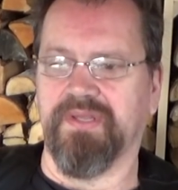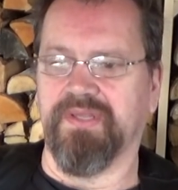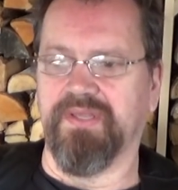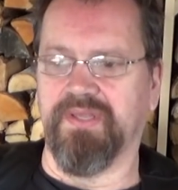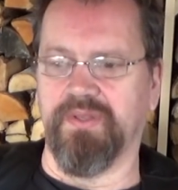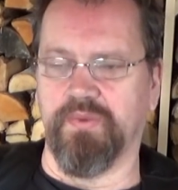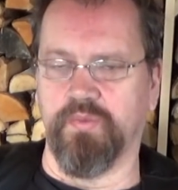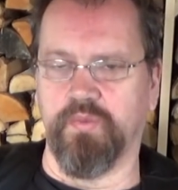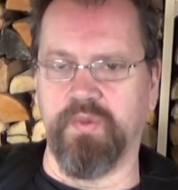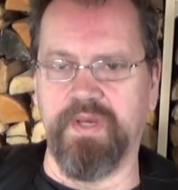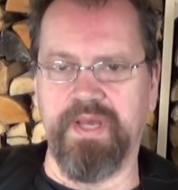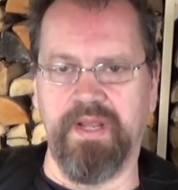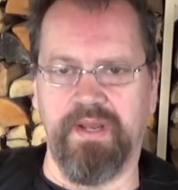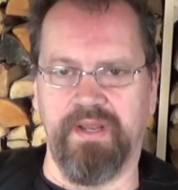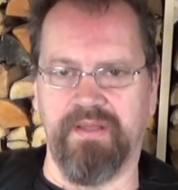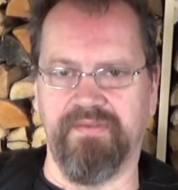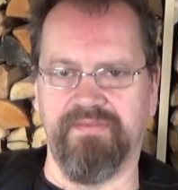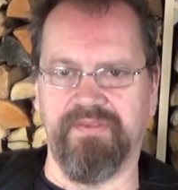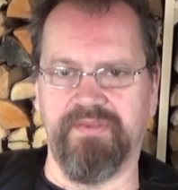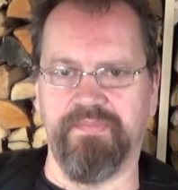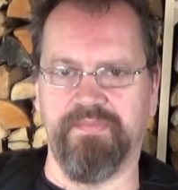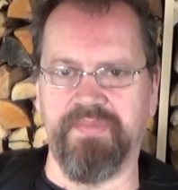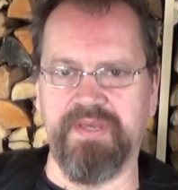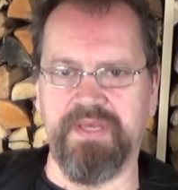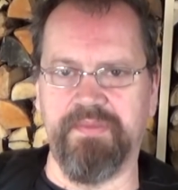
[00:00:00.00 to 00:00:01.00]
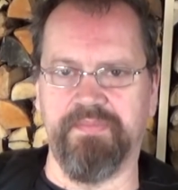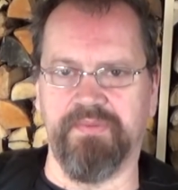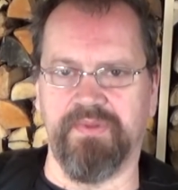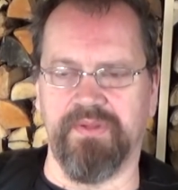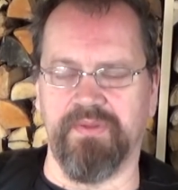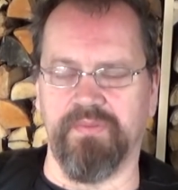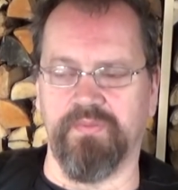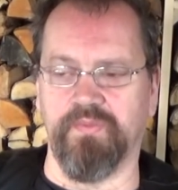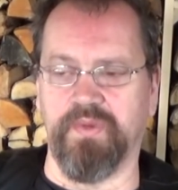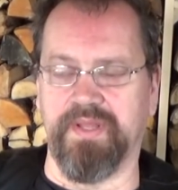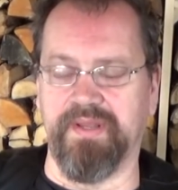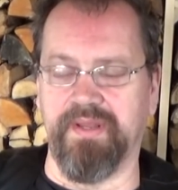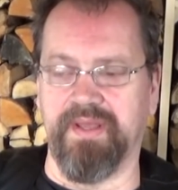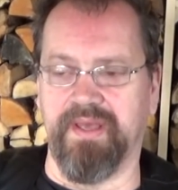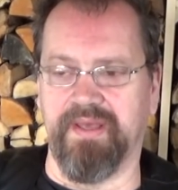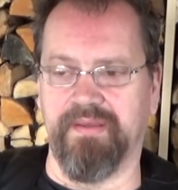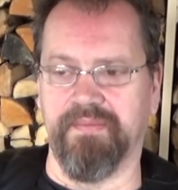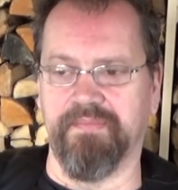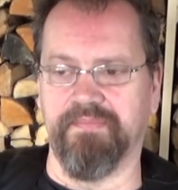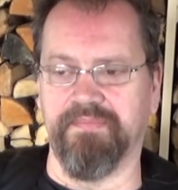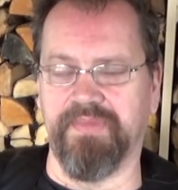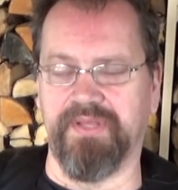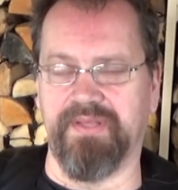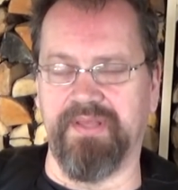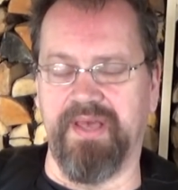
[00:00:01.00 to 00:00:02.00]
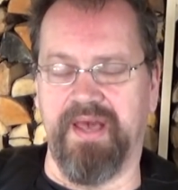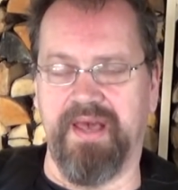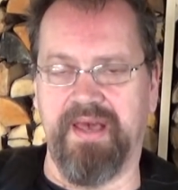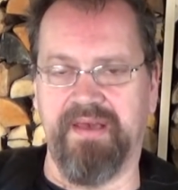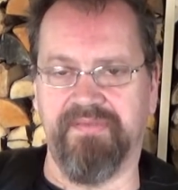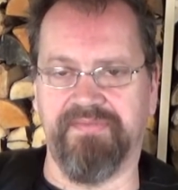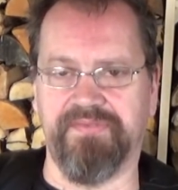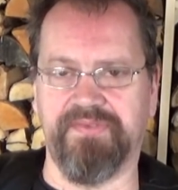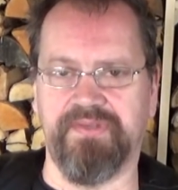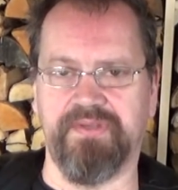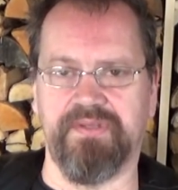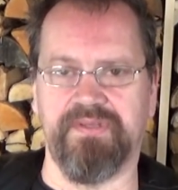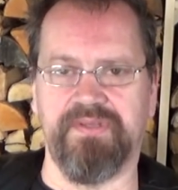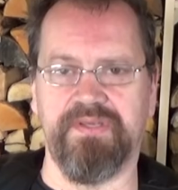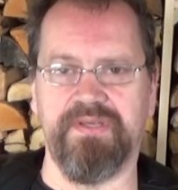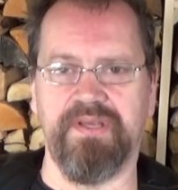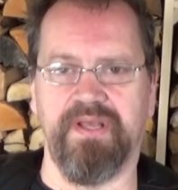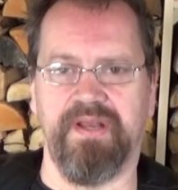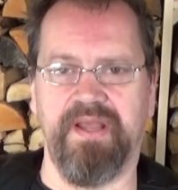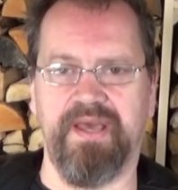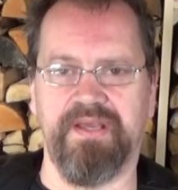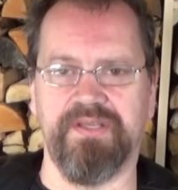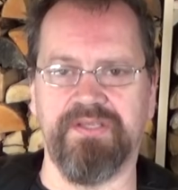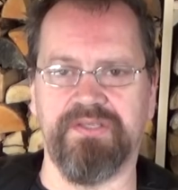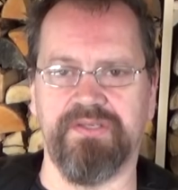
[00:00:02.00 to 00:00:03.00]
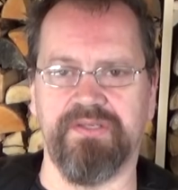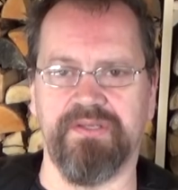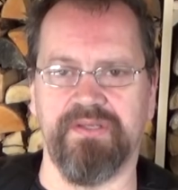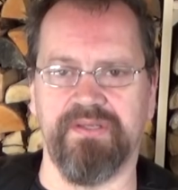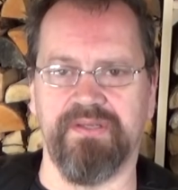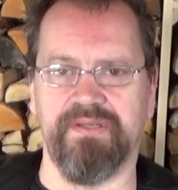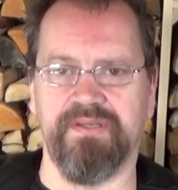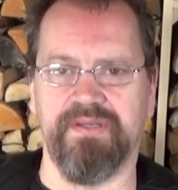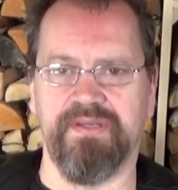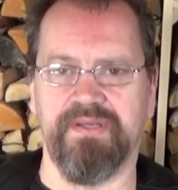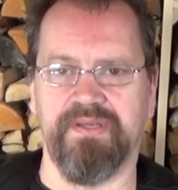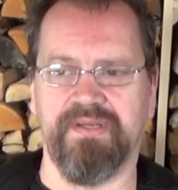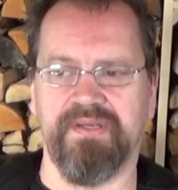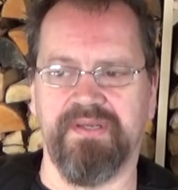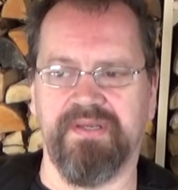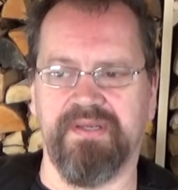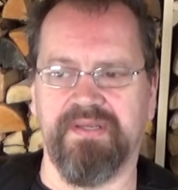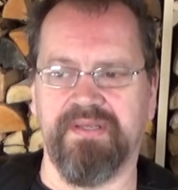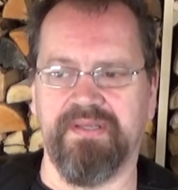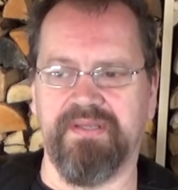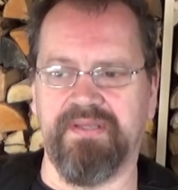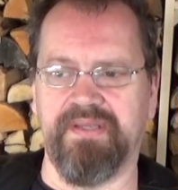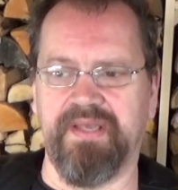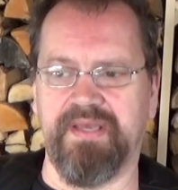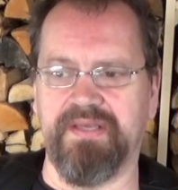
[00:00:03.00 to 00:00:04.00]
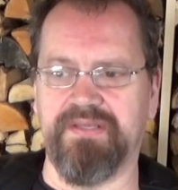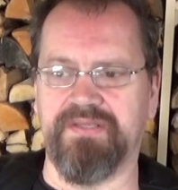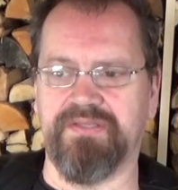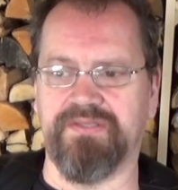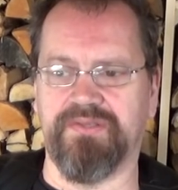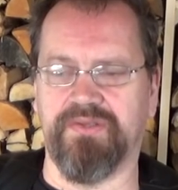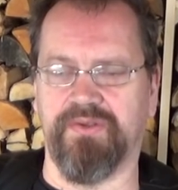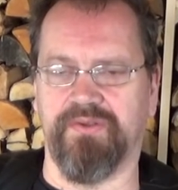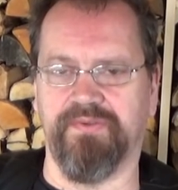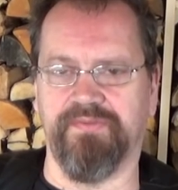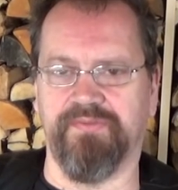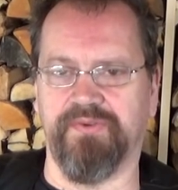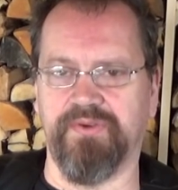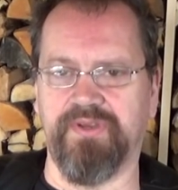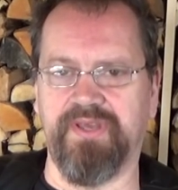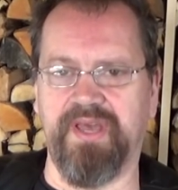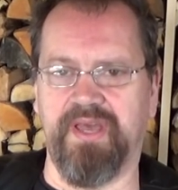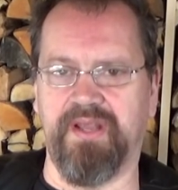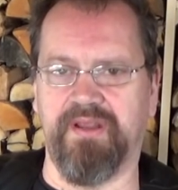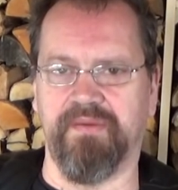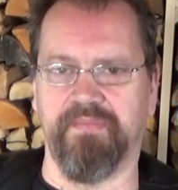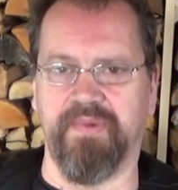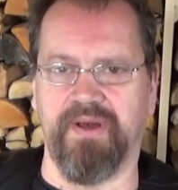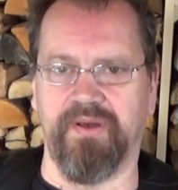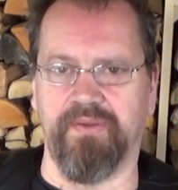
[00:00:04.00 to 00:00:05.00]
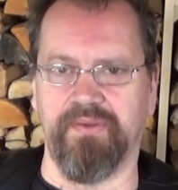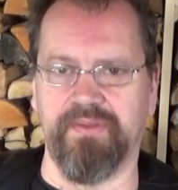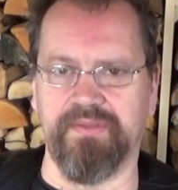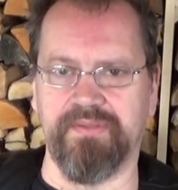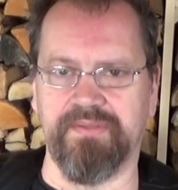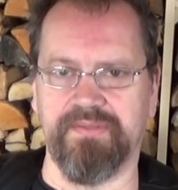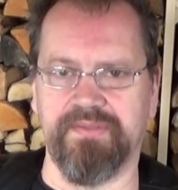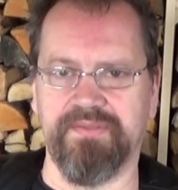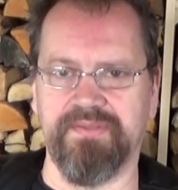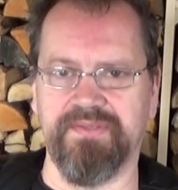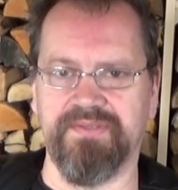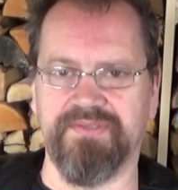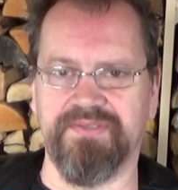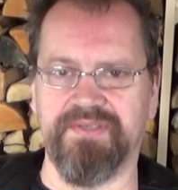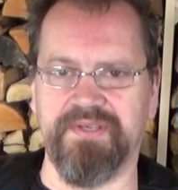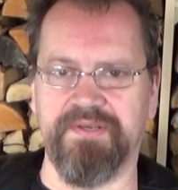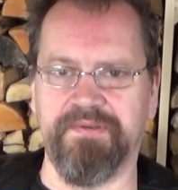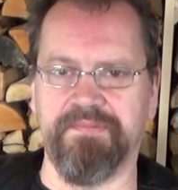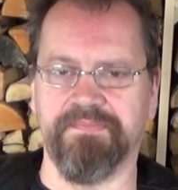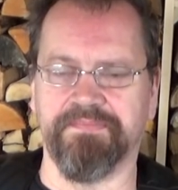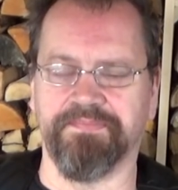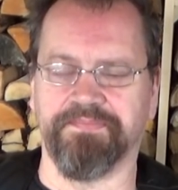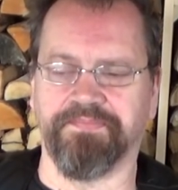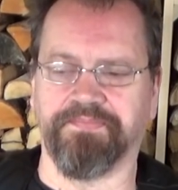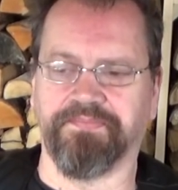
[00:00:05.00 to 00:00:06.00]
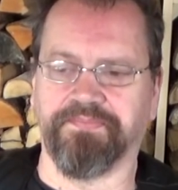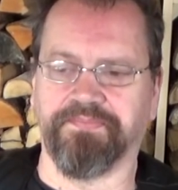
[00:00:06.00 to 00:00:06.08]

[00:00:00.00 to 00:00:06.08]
The will of the people. But after the election, they sort of forget about it, you see.